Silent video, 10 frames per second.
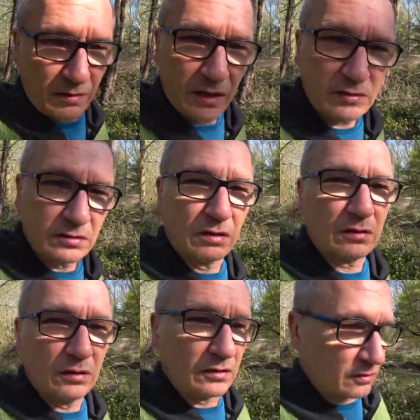that's
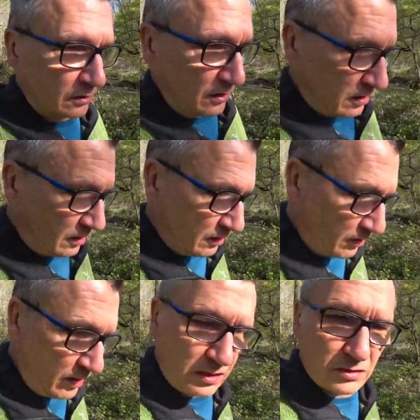not good,
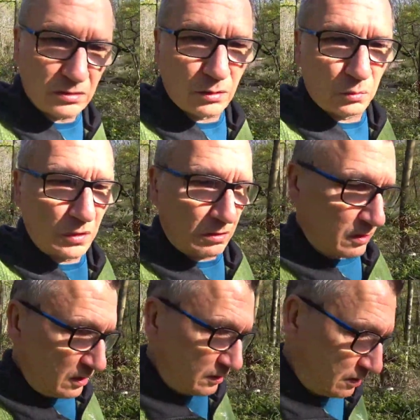that's not
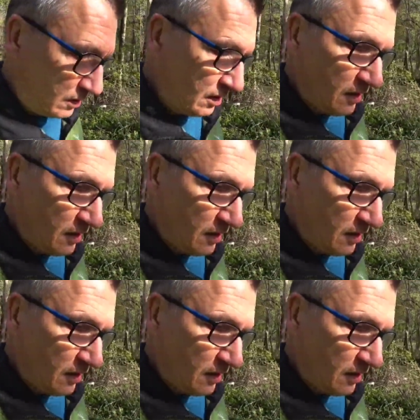worth it.